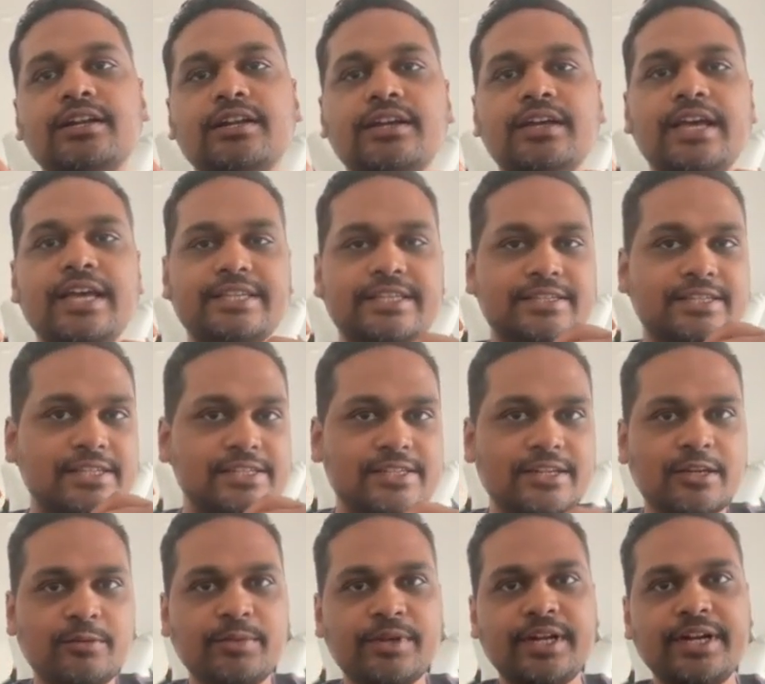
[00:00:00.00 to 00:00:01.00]
SSL
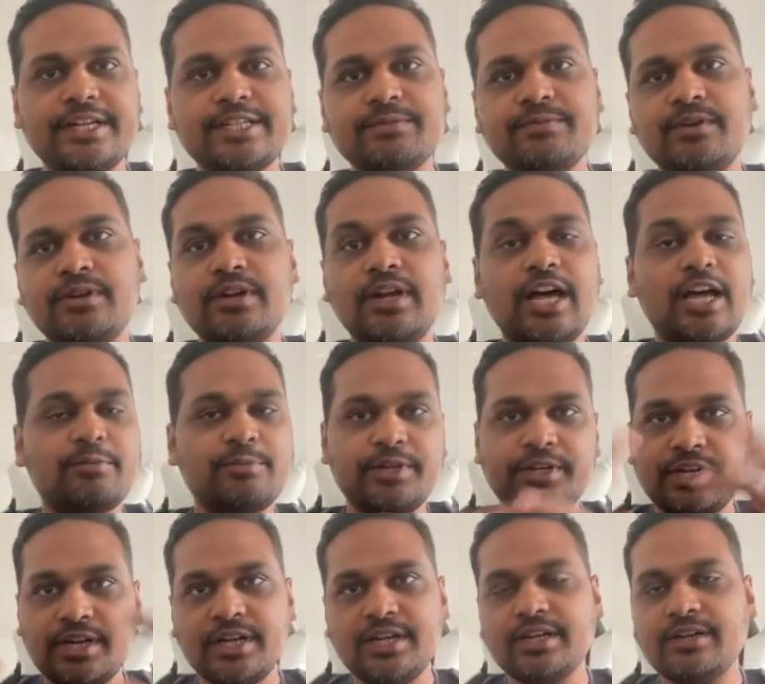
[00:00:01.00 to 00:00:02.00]
certificates for
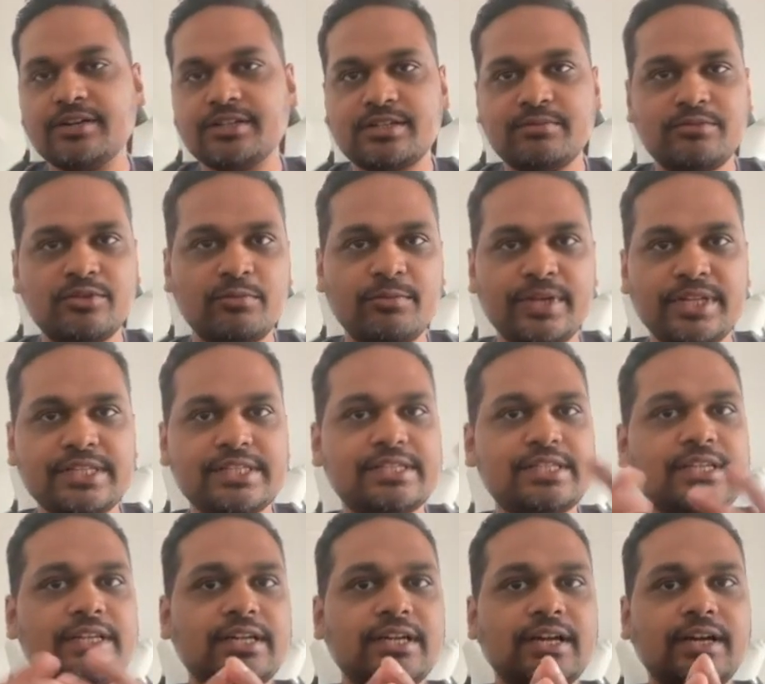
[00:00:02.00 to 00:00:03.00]
arbitrary custom
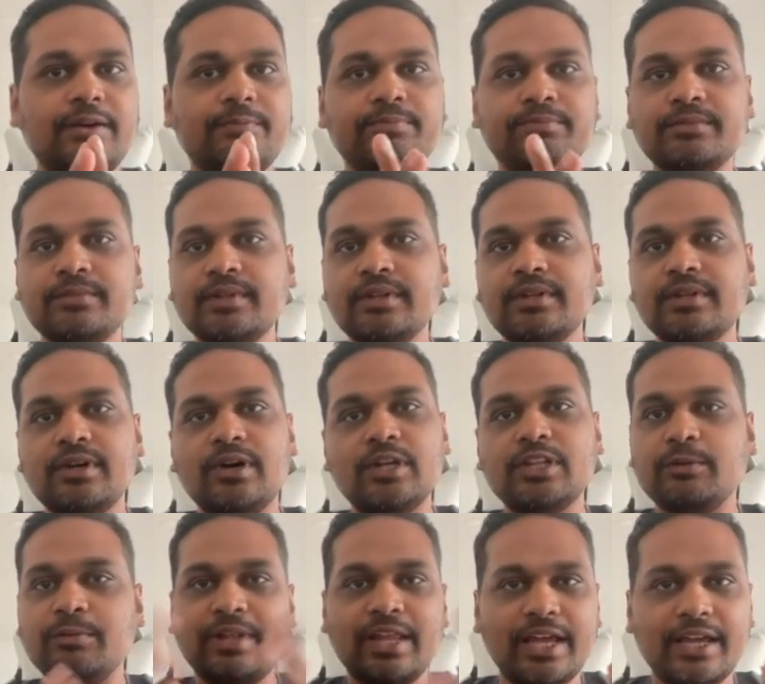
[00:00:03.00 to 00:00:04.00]
domains um, on
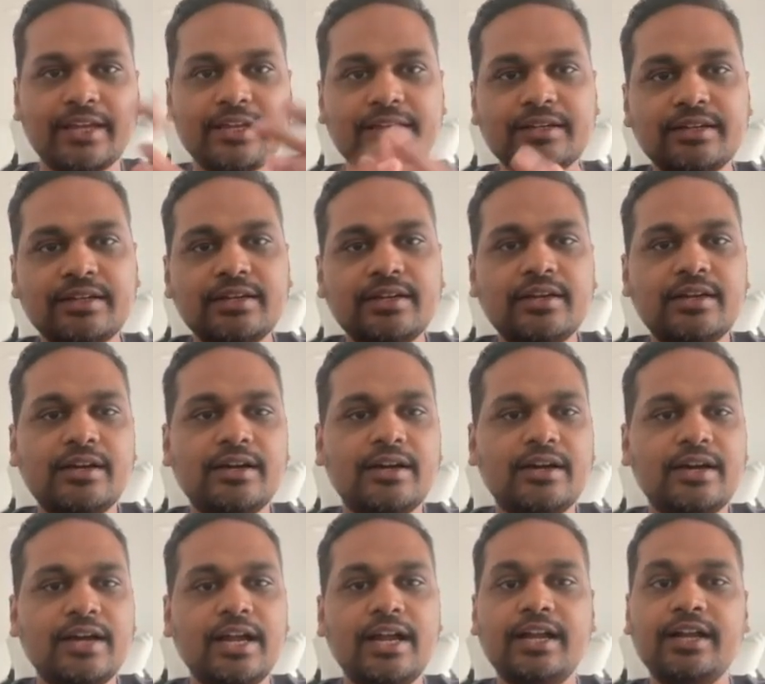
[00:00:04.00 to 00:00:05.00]
the fly.
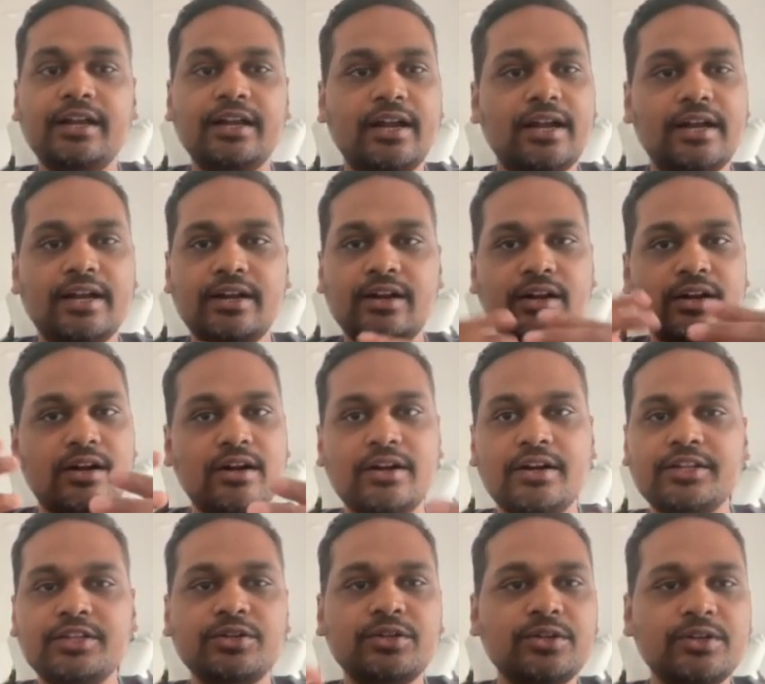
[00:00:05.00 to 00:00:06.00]
Uh, and, and
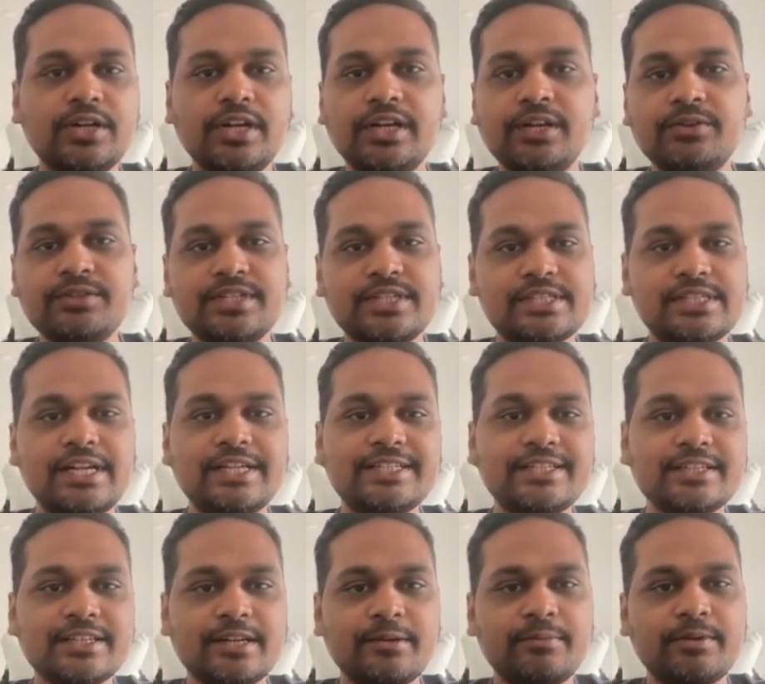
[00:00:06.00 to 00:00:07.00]
under the hood, it uses Let's
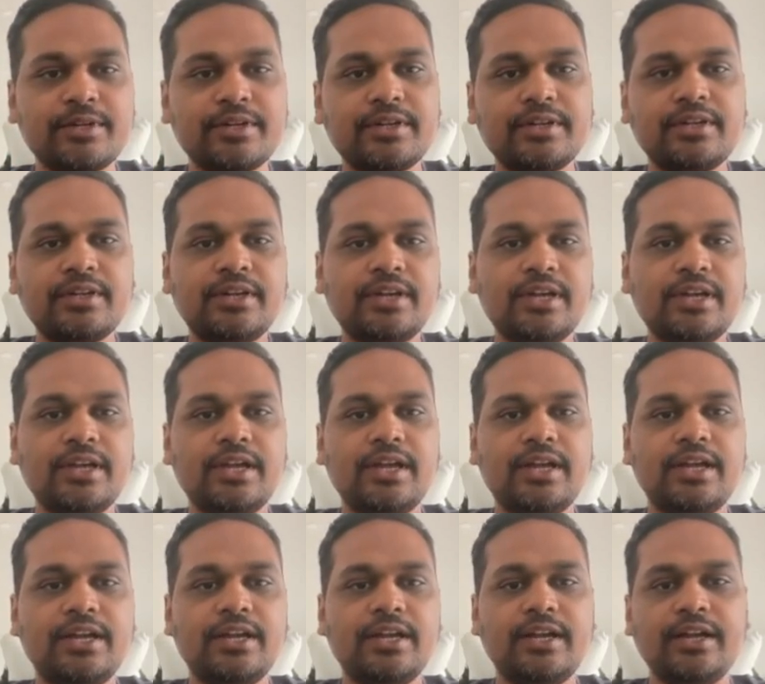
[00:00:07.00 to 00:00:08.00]
Encrypt,
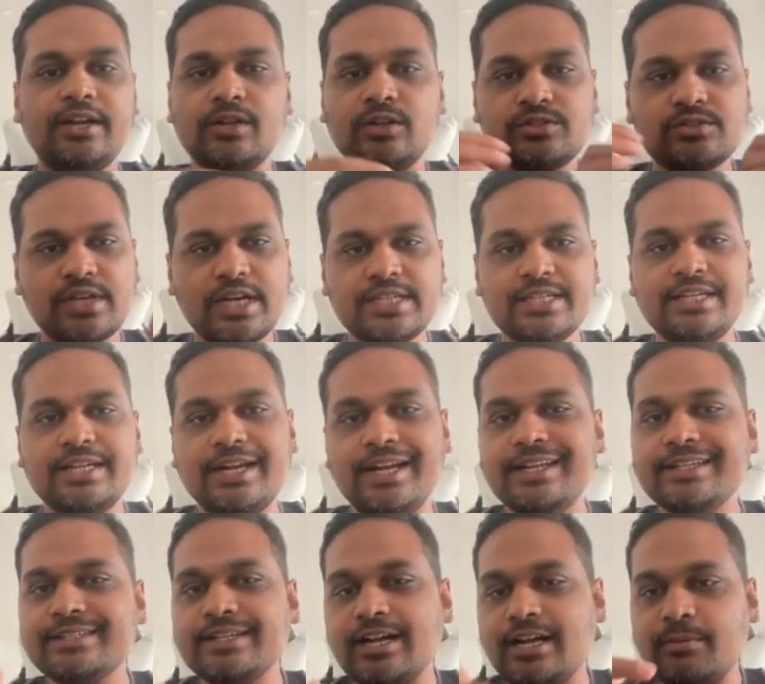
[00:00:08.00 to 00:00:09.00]
and it also has a
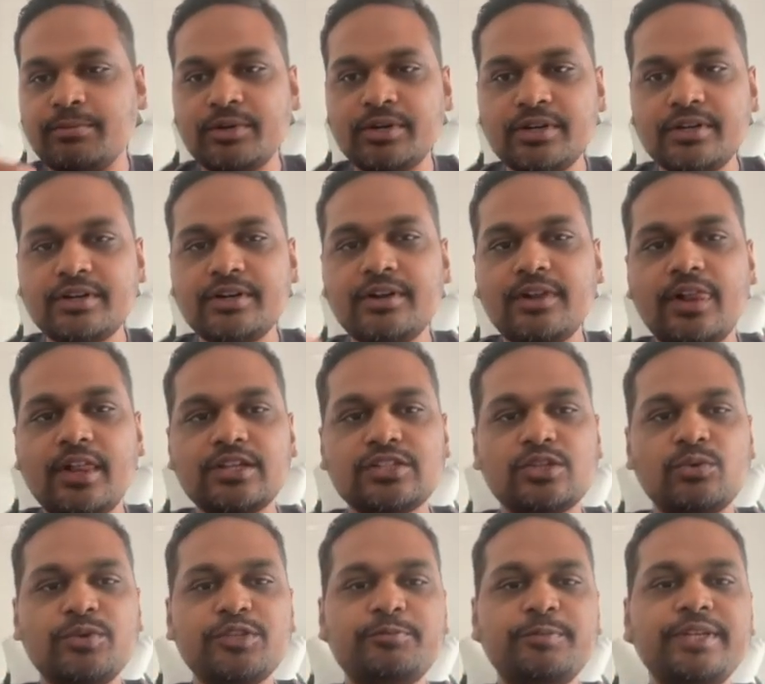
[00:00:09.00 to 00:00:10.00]
Redis adapter.
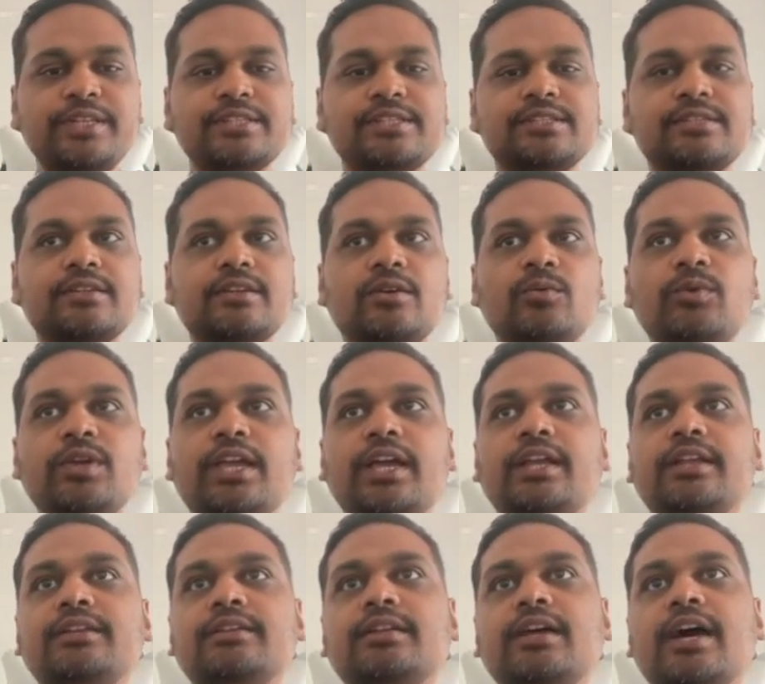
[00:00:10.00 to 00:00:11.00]
So, which means we
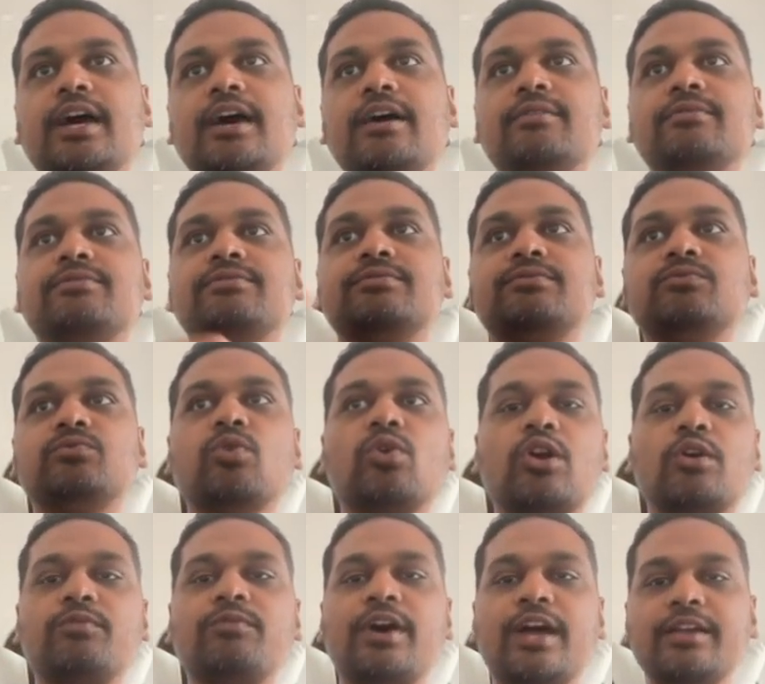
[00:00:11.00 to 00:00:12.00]
can have four
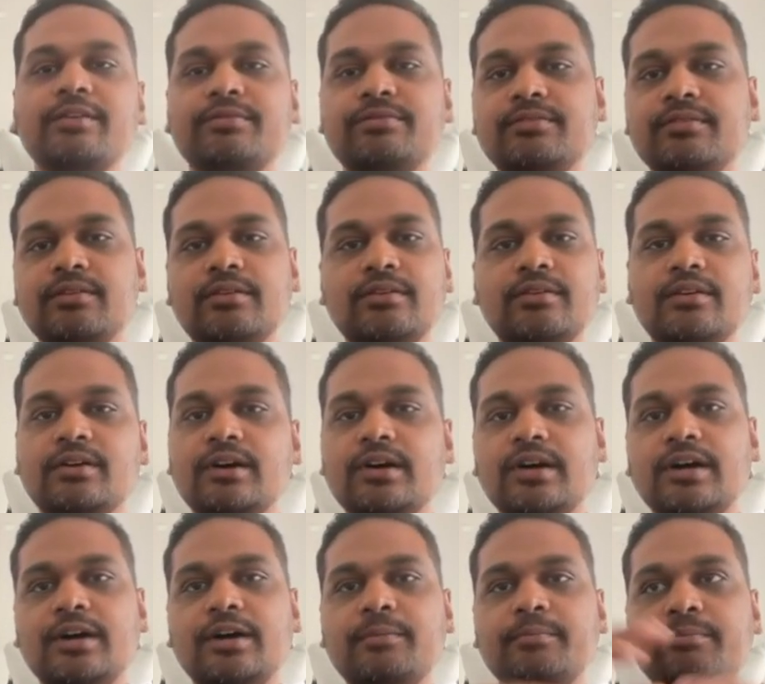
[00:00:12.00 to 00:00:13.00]
or five
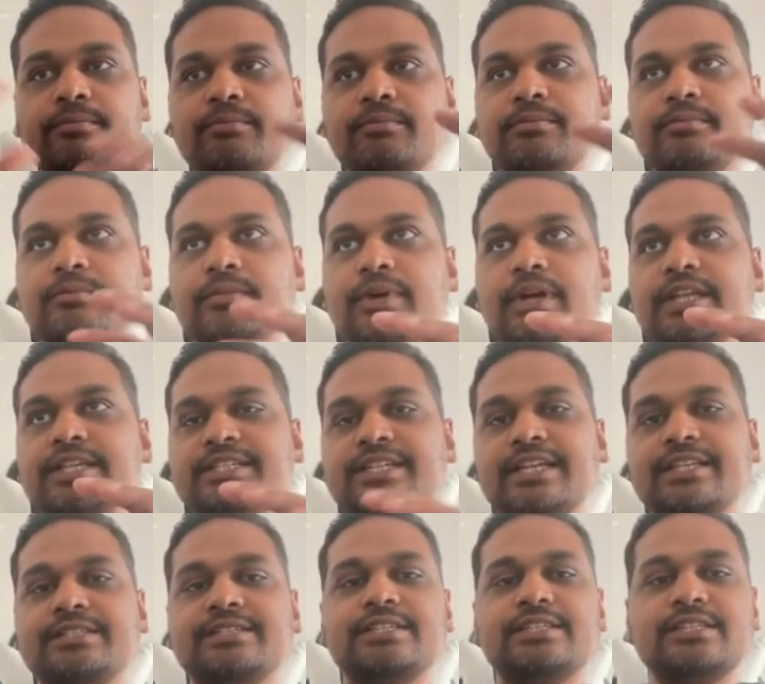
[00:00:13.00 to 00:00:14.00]
um,
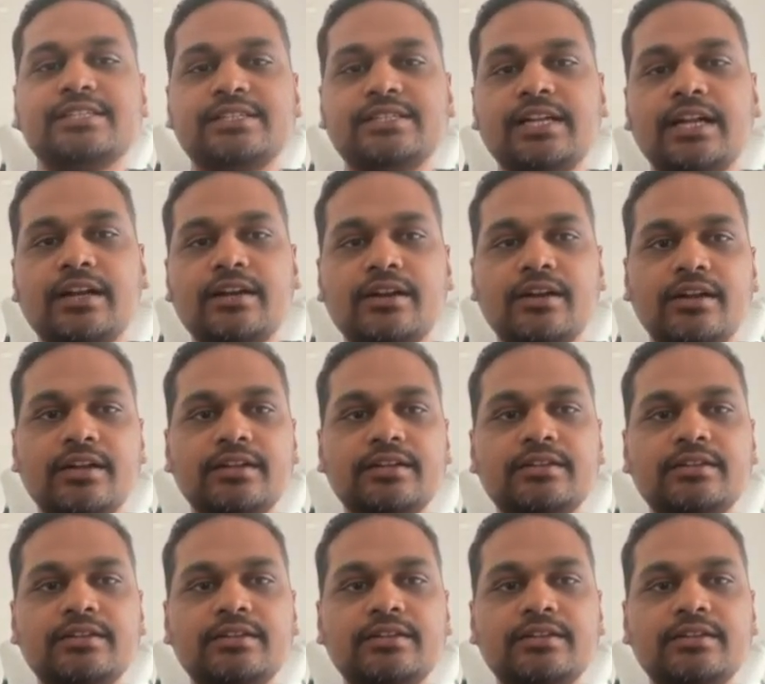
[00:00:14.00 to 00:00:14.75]
instances that run